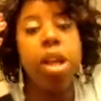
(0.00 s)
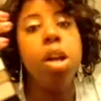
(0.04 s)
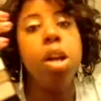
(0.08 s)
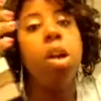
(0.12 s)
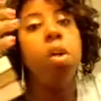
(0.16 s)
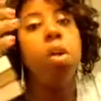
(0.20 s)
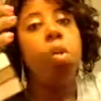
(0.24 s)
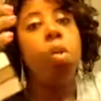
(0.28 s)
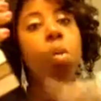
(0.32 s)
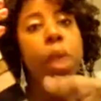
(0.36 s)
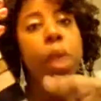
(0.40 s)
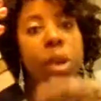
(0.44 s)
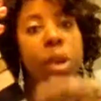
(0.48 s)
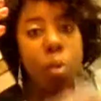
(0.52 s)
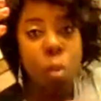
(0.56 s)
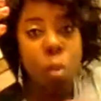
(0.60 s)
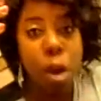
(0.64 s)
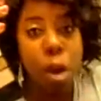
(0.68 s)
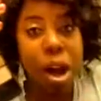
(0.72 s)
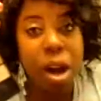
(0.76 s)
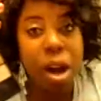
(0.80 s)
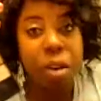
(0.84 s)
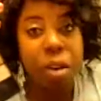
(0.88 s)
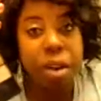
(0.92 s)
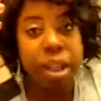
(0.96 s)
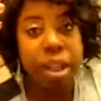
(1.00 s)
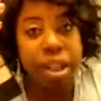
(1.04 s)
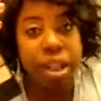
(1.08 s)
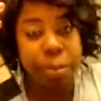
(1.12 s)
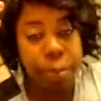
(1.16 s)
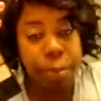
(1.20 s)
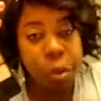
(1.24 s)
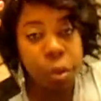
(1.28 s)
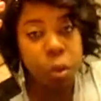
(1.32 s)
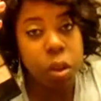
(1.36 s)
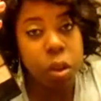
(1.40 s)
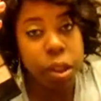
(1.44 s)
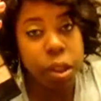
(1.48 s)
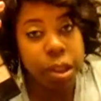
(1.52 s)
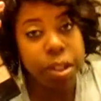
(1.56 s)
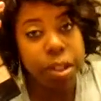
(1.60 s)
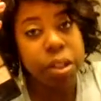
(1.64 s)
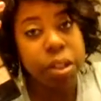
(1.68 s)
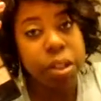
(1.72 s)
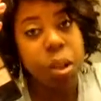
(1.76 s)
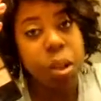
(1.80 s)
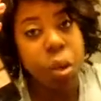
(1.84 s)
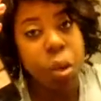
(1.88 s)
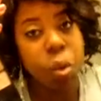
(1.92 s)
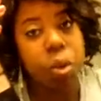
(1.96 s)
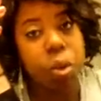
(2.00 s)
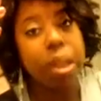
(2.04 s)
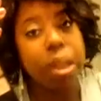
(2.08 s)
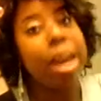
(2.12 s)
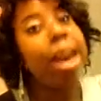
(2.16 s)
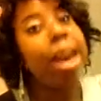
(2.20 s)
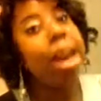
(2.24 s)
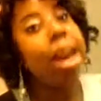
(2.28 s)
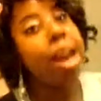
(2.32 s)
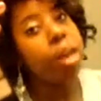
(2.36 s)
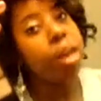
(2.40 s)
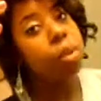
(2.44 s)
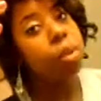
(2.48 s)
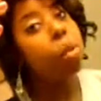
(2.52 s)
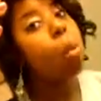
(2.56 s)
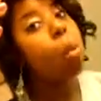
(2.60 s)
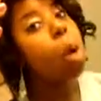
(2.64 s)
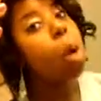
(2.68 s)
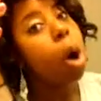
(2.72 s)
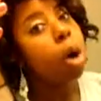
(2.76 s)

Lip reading: but Wet n Wild is mostly sold at